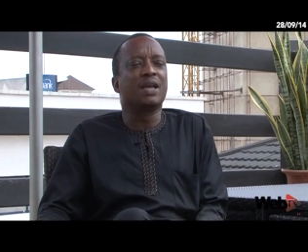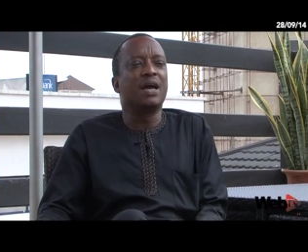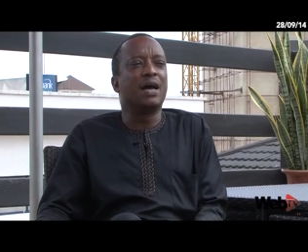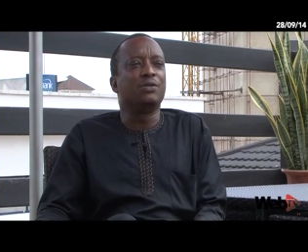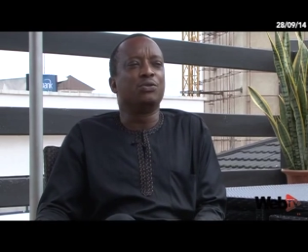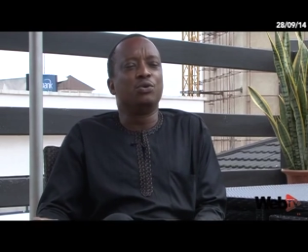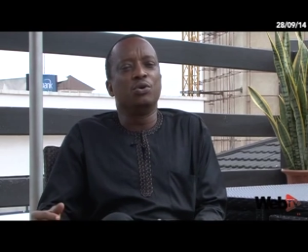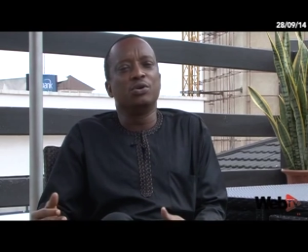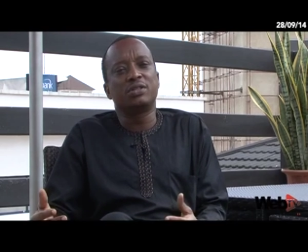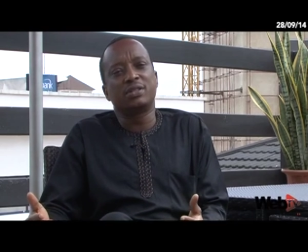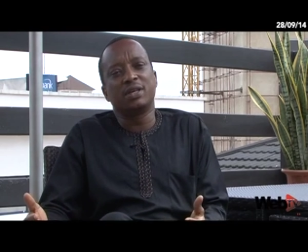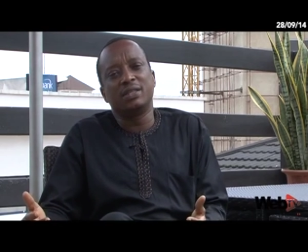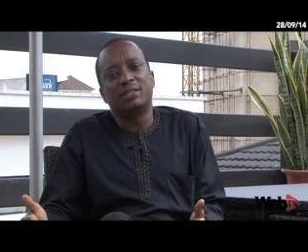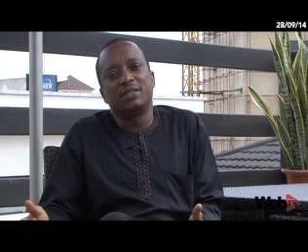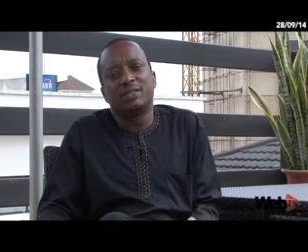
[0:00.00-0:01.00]
And those
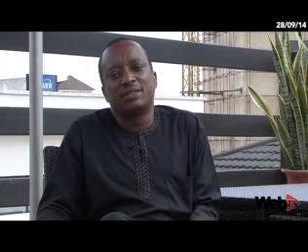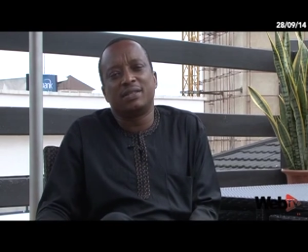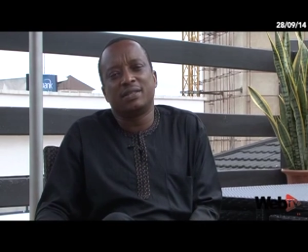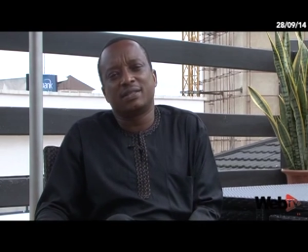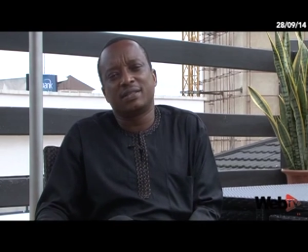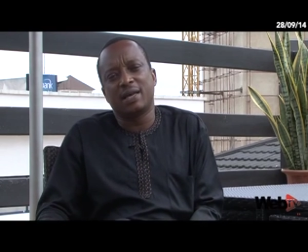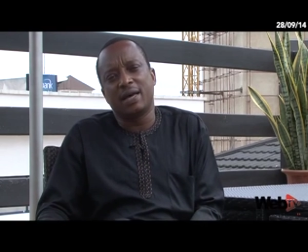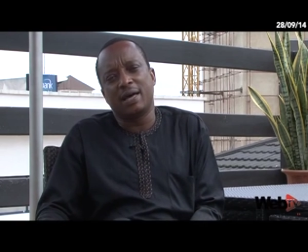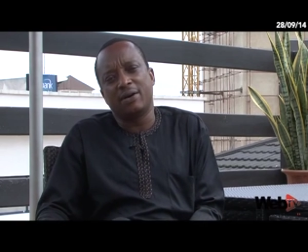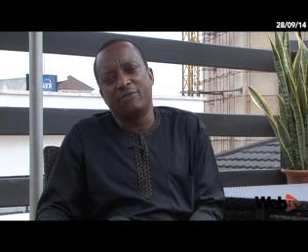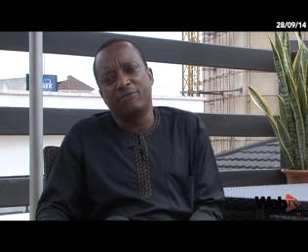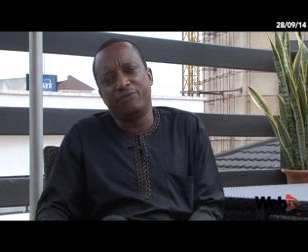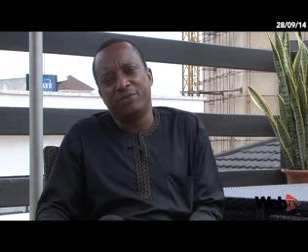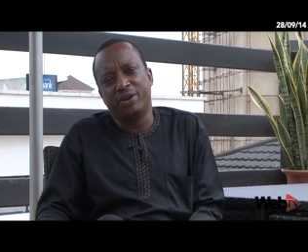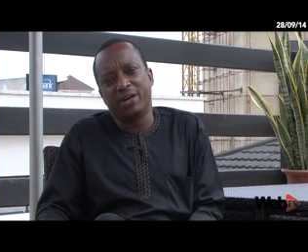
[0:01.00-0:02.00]
statistics are
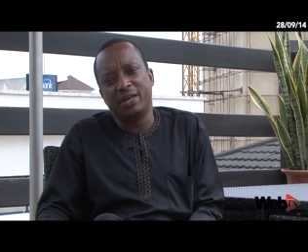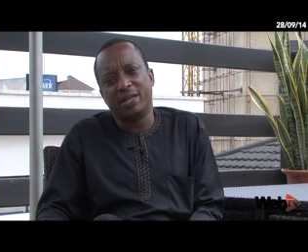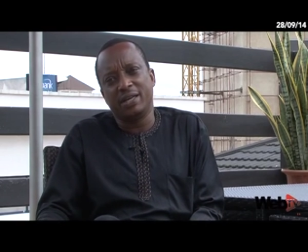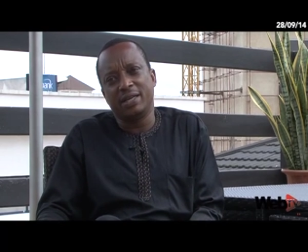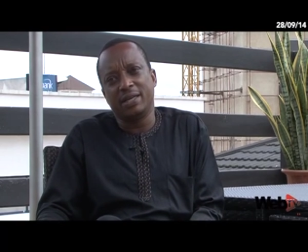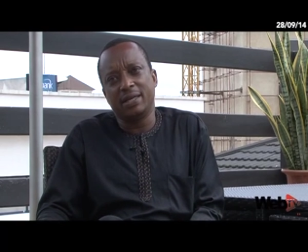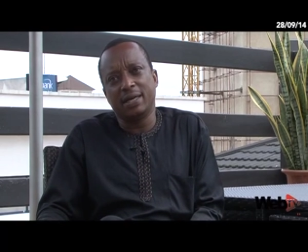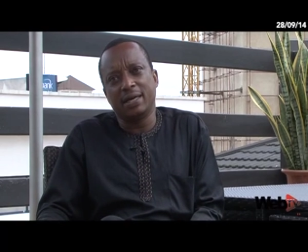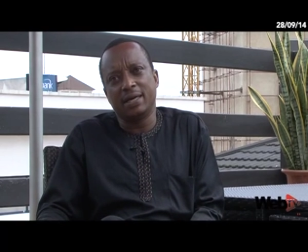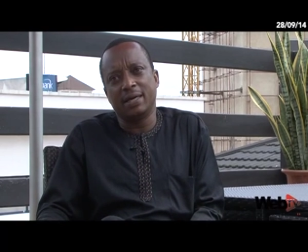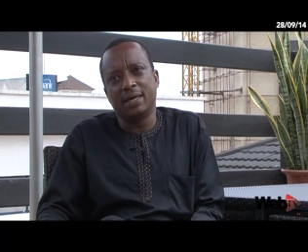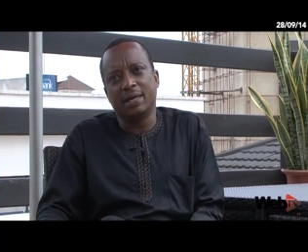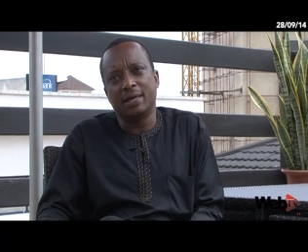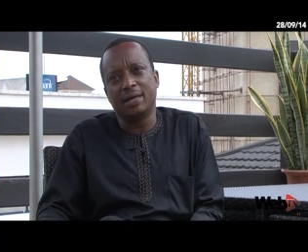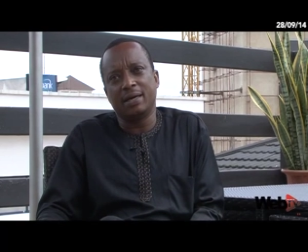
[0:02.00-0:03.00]
very
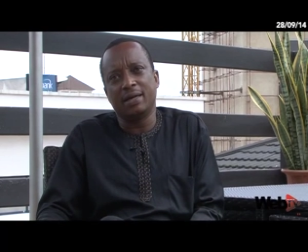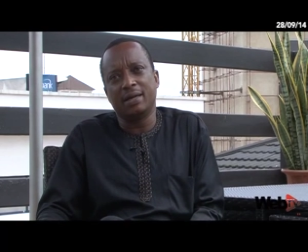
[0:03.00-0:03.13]
uh,